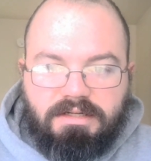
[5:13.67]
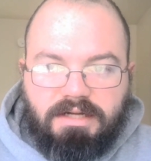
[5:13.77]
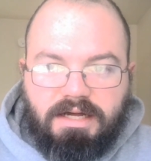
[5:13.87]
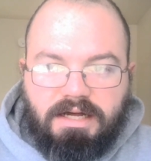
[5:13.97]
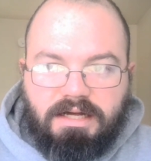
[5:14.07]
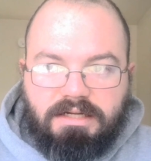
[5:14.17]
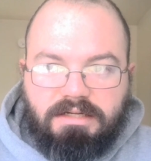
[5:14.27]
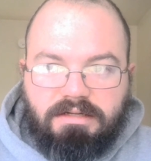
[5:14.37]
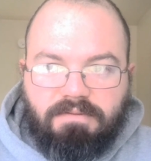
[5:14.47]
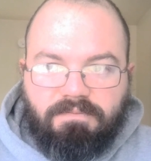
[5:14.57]
uh,
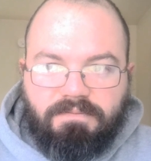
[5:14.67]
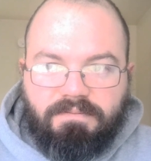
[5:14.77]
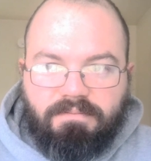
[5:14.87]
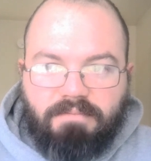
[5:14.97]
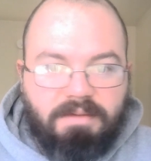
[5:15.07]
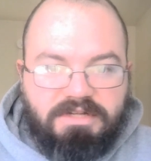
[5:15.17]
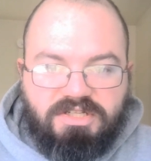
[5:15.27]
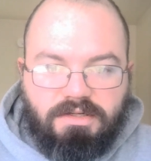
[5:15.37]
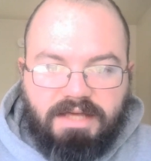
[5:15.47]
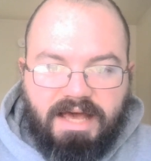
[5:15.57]
maybe its
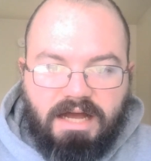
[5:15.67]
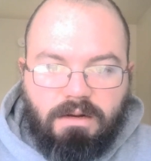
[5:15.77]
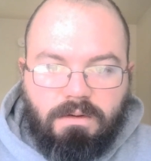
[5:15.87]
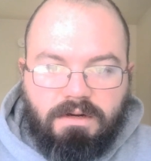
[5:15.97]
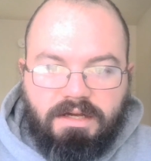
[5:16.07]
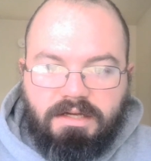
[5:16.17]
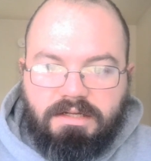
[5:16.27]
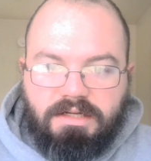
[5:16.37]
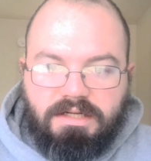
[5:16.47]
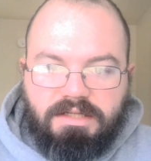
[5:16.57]
own
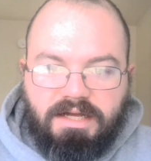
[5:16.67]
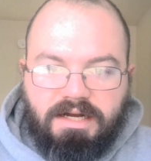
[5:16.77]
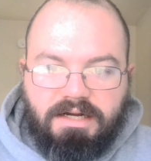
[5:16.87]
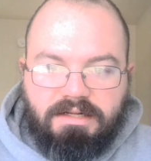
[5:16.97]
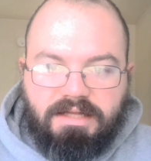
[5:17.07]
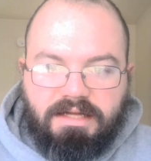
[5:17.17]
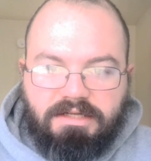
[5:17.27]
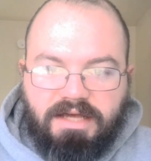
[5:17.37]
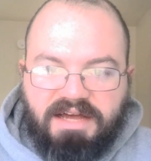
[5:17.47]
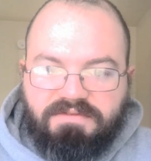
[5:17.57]
category there that
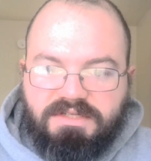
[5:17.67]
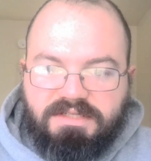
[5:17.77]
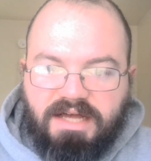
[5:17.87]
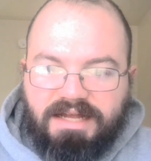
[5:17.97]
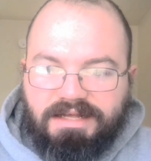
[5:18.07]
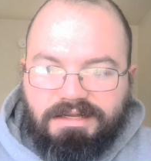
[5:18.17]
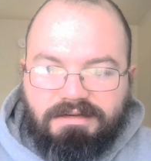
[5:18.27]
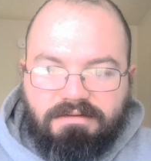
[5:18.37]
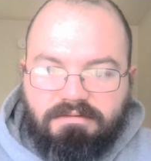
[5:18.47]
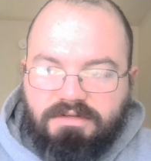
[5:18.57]
you have to sign
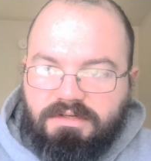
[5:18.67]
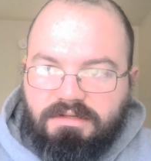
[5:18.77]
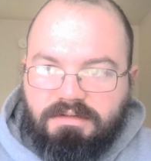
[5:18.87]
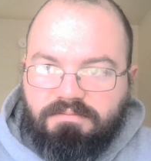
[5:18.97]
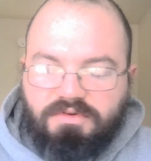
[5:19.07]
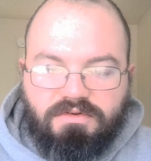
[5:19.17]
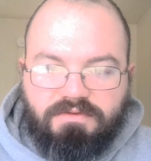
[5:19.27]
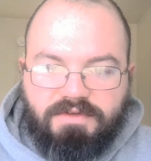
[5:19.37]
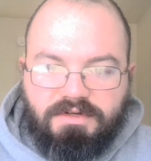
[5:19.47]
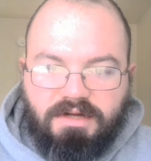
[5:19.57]
in to
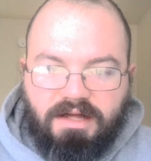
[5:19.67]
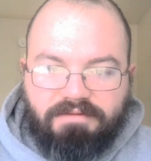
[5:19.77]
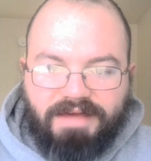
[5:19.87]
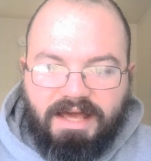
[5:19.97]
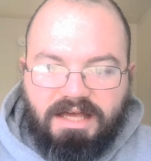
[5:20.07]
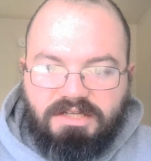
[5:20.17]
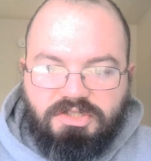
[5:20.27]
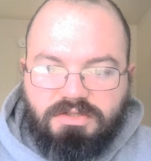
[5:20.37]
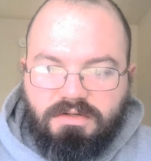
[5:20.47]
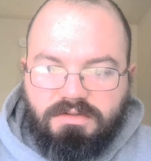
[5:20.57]
prove you're of
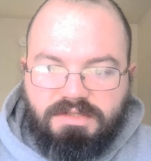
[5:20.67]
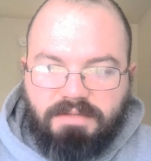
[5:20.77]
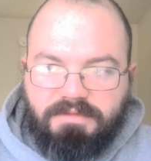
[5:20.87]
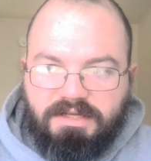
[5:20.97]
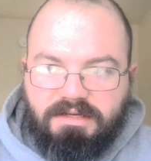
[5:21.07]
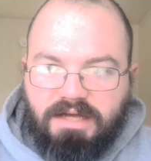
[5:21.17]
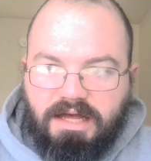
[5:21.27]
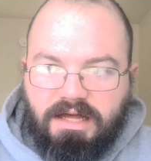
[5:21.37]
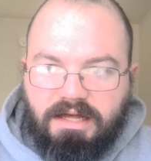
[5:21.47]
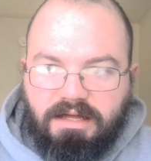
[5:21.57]
age or something?
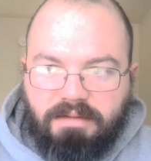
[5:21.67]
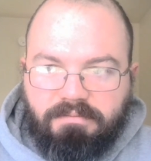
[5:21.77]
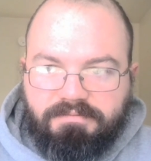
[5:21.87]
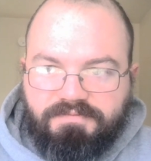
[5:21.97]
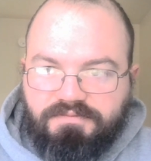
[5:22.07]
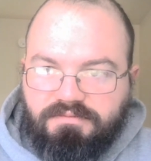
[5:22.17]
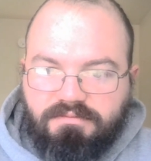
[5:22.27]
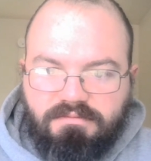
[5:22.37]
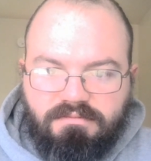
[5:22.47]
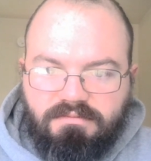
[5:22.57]
Um,
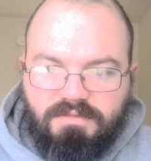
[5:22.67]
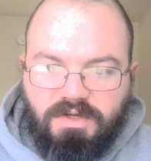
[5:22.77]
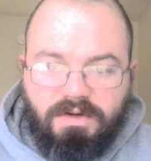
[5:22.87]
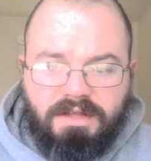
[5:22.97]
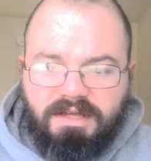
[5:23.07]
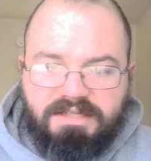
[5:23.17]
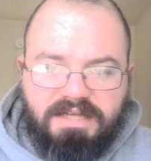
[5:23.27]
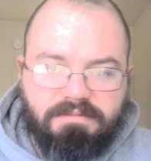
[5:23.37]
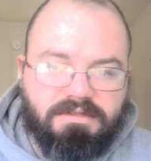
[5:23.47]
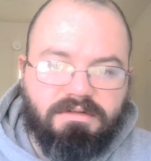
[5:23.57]
or do you think it's
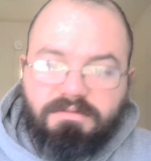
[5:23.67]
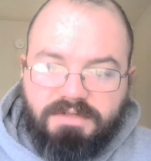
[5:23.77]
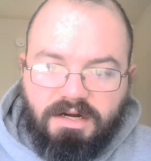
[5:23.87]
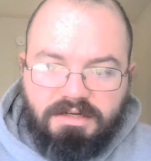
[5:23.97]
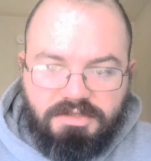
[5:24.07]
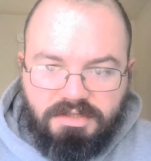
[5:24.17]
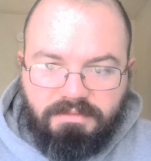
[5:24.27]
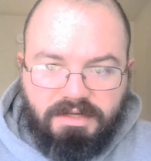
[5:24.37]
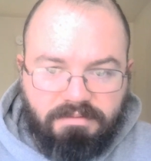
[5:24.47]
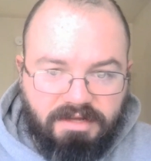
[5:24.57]
absolutely retarded and
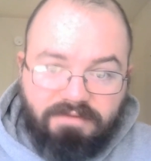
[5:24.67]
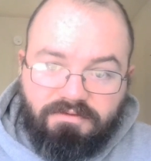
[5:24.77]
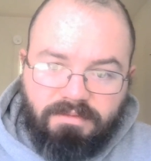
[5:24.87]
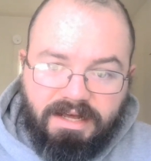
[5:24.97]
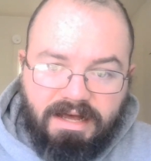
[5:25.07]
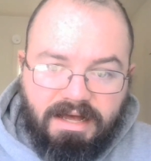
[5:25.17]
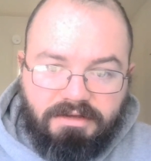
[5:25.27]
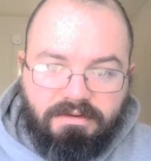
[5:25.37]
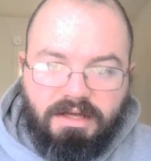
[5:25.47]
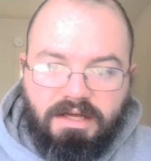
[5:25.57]
shouldn't be on the platform like I do?